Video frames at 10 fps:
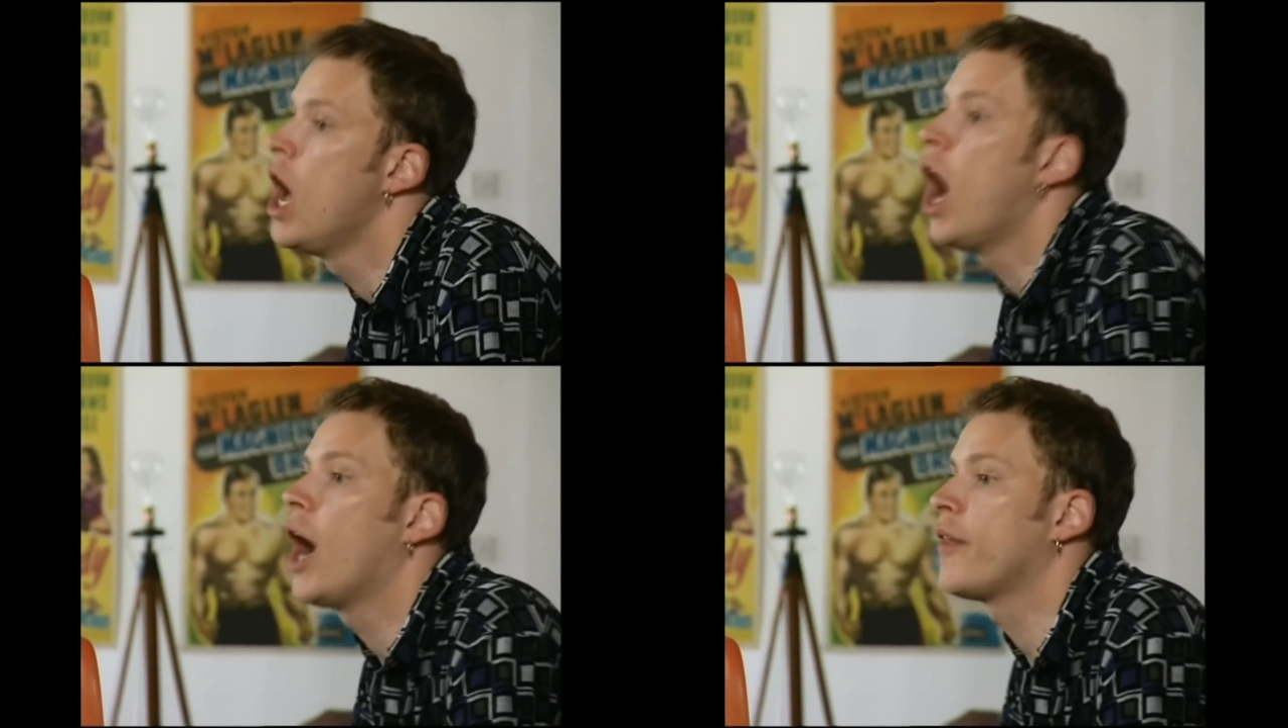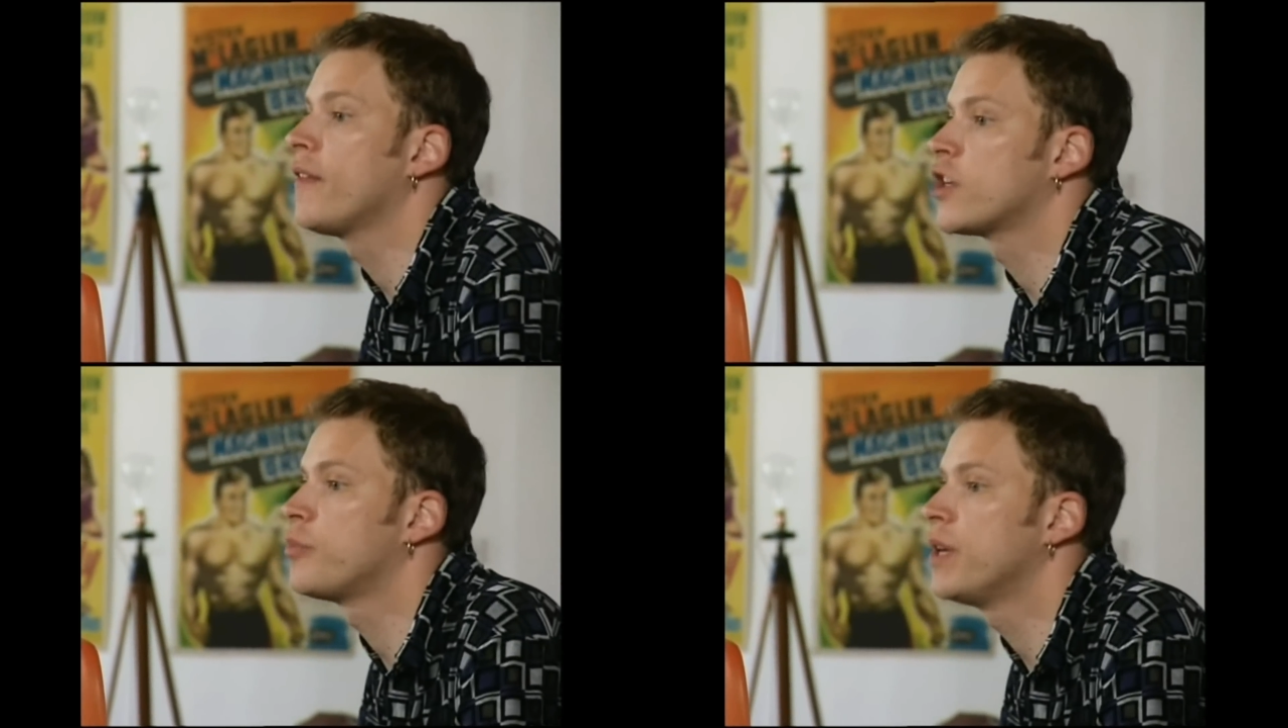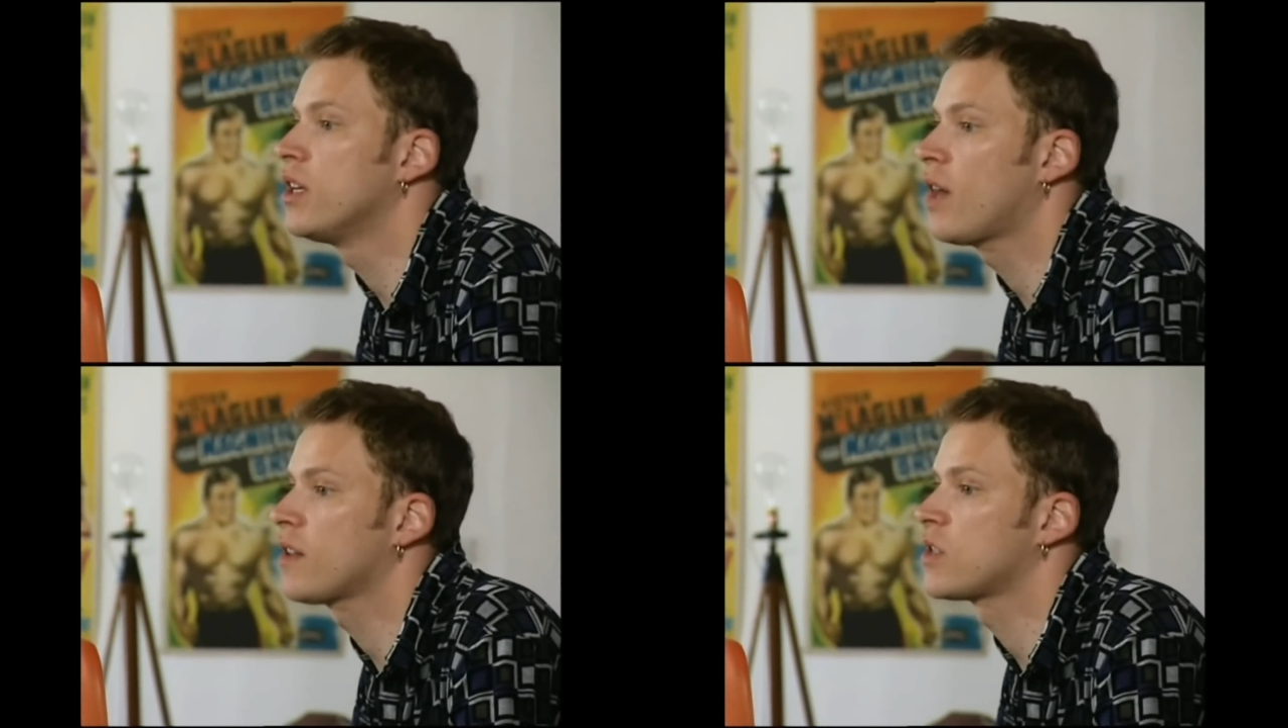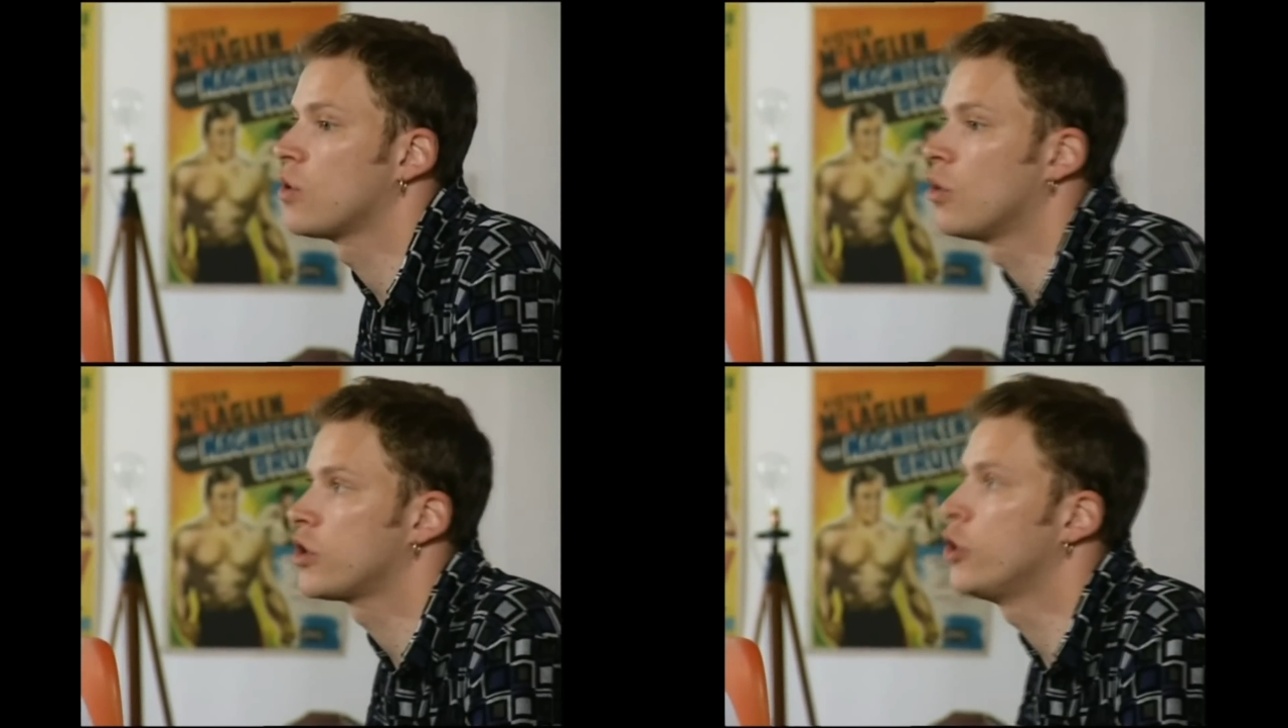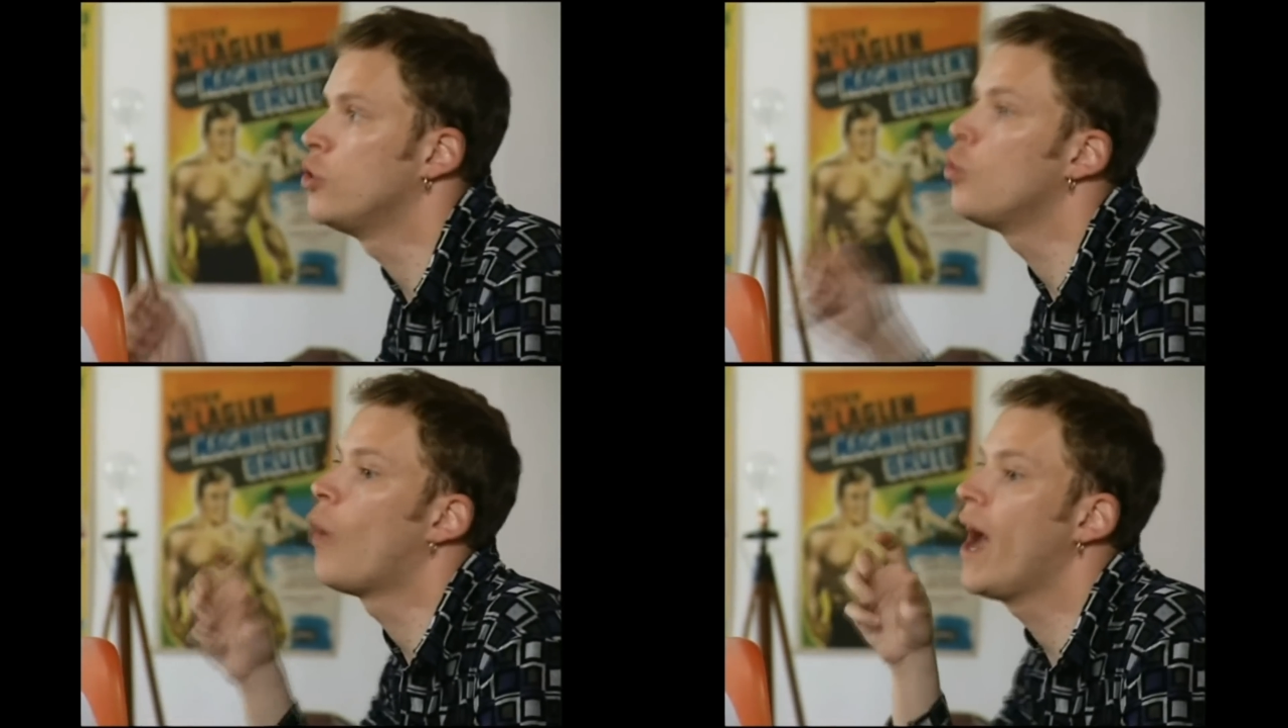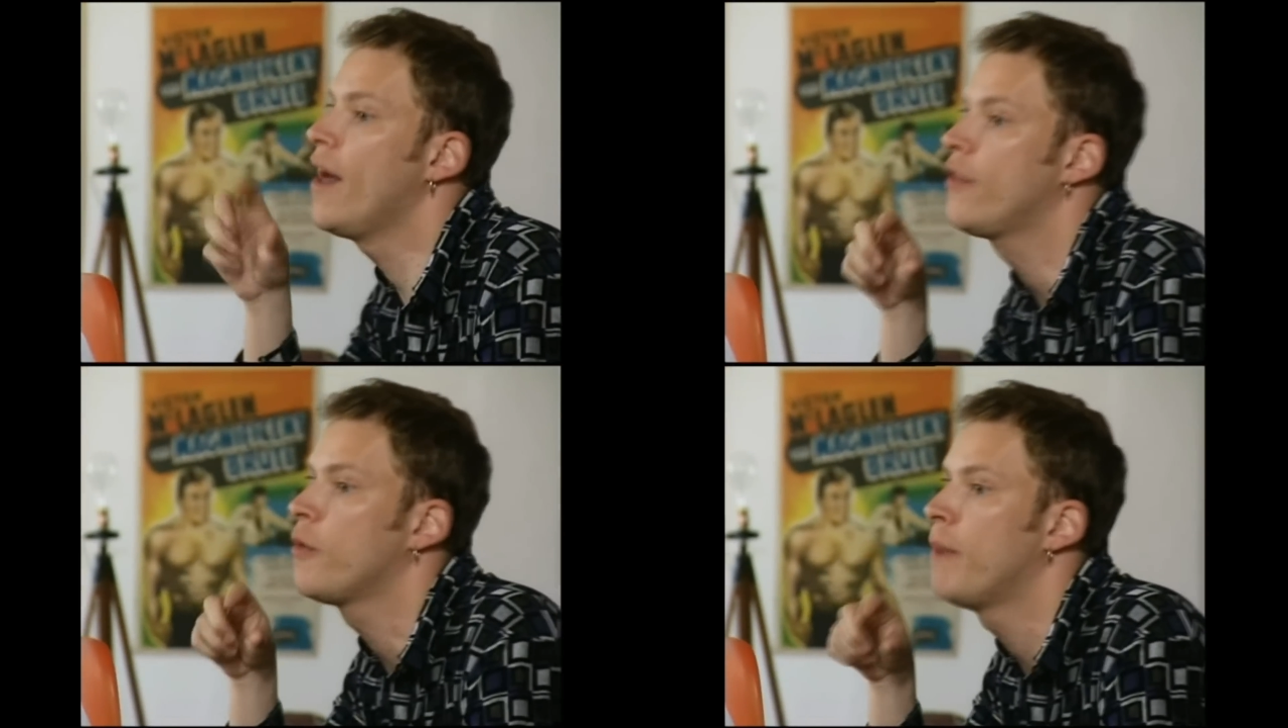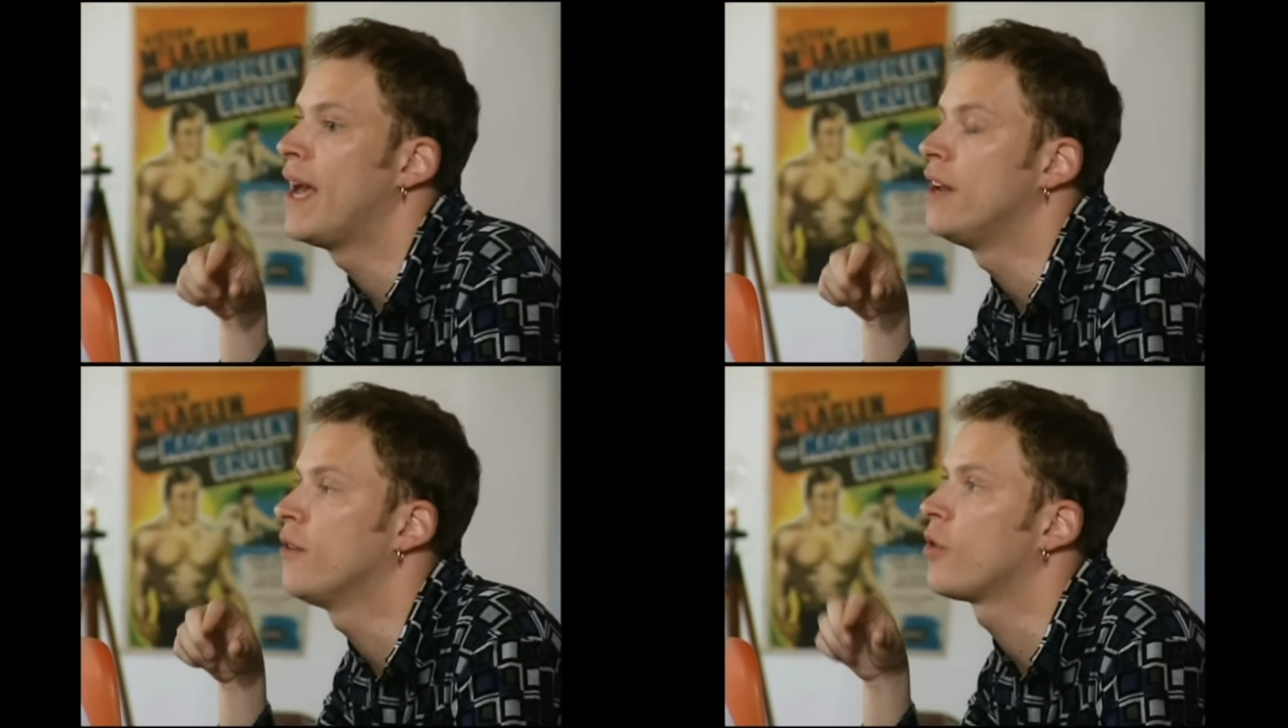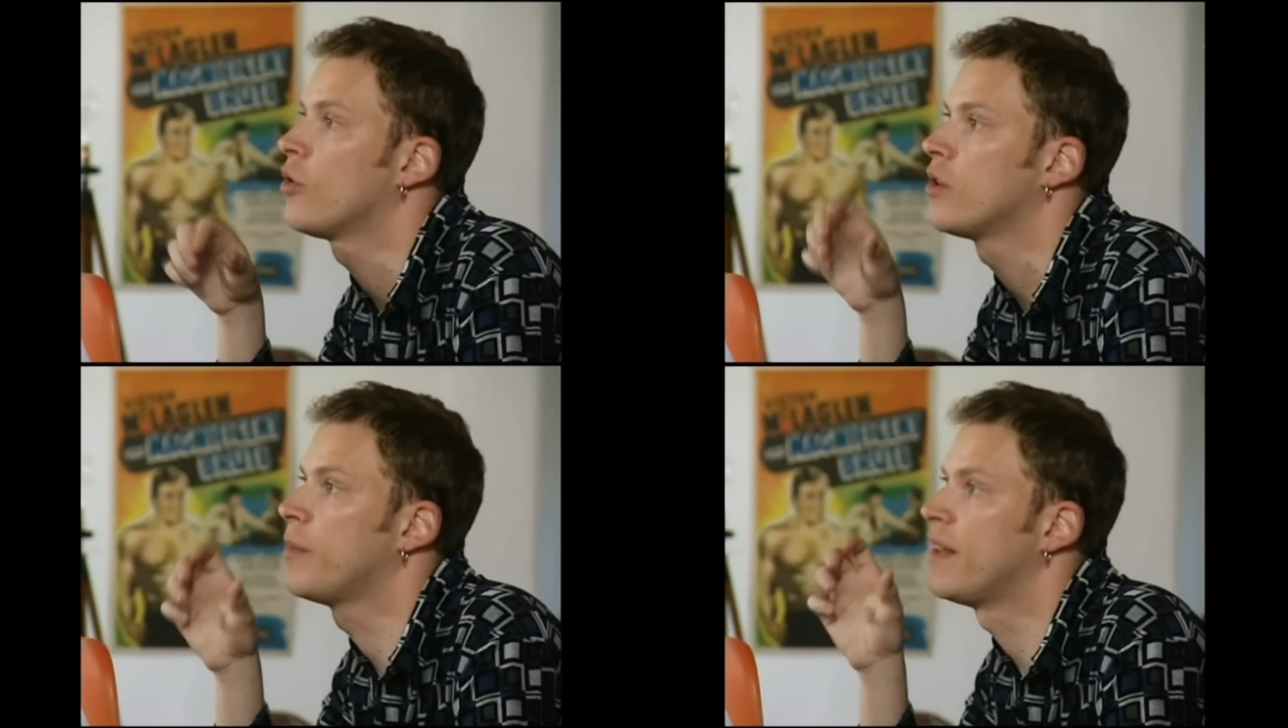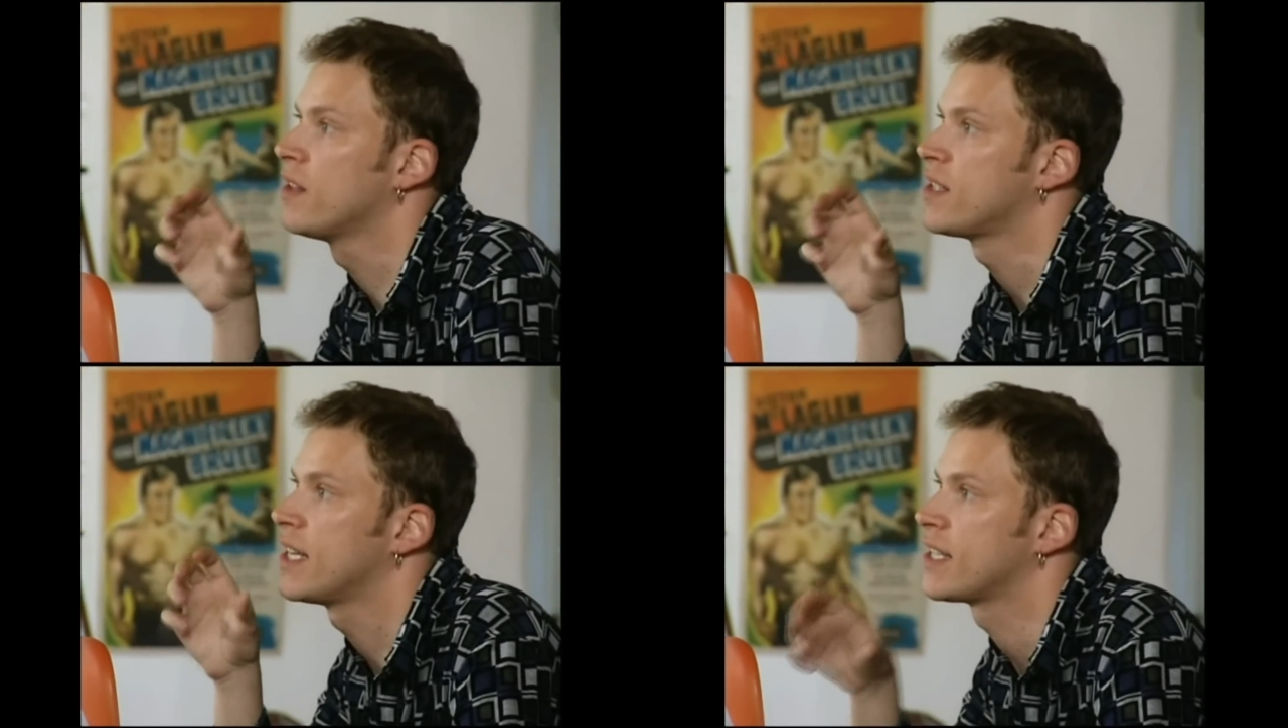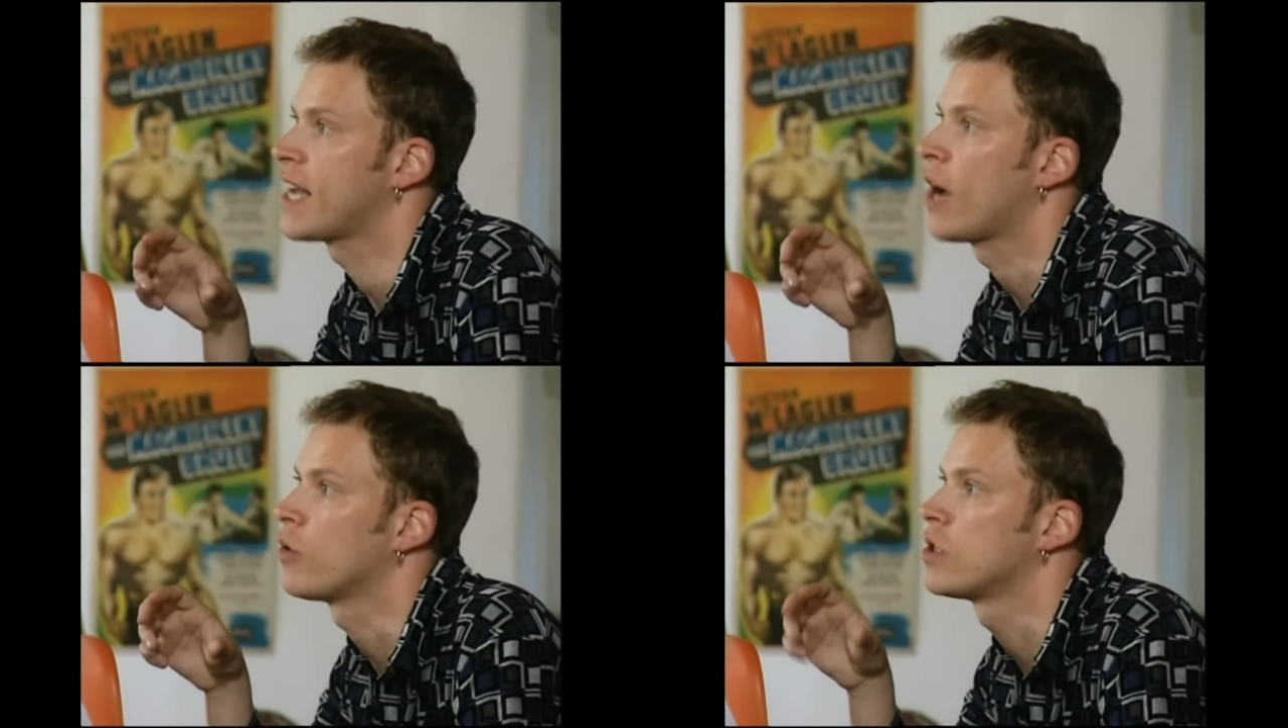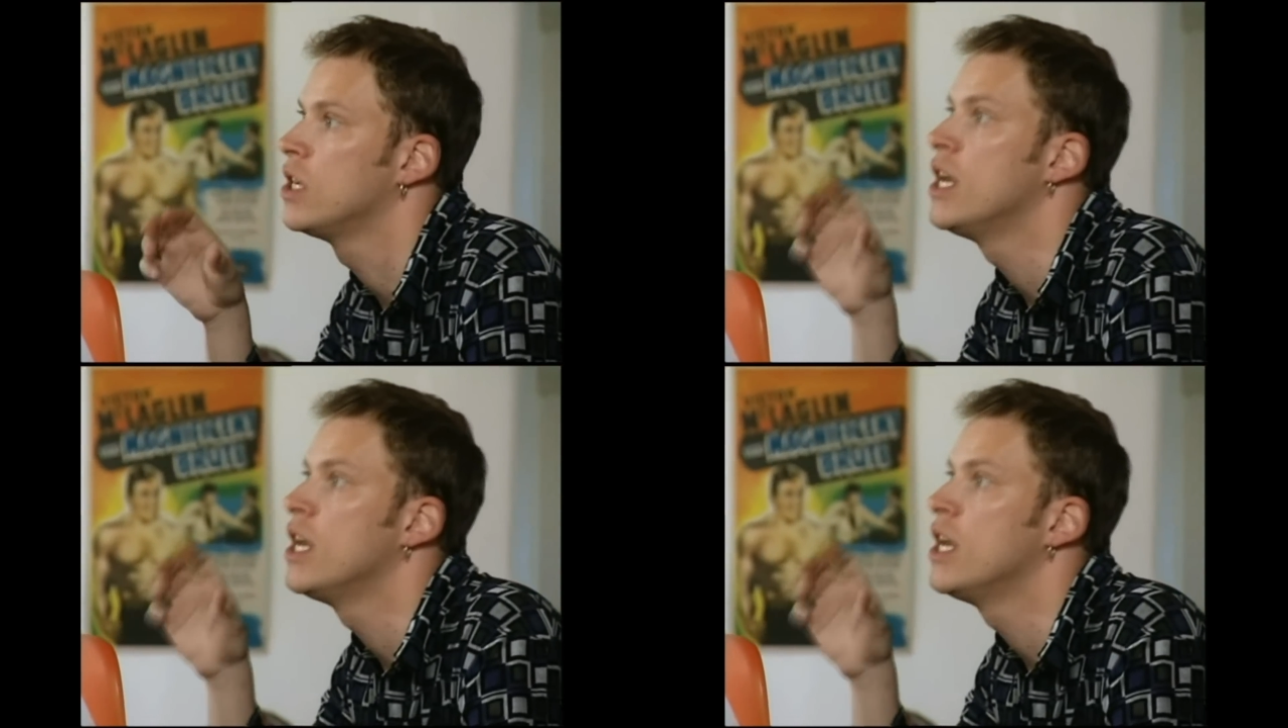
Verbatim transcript: I think there should be another sort who, where the men have got the bit that sticks out,